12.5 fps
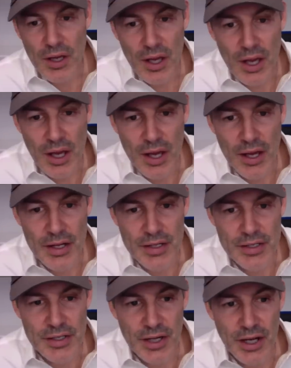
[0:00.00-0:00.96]

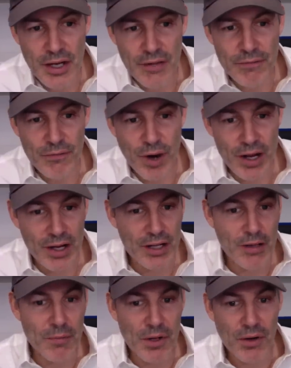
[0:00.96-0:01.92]
And uh, right in
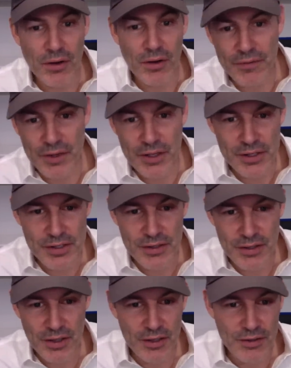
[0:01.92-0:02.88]
the middle of this
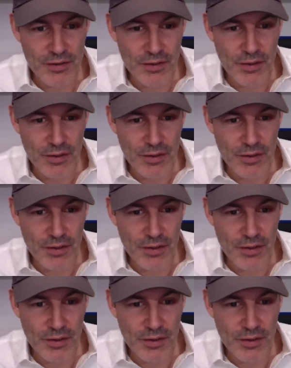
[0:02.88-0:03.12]
is,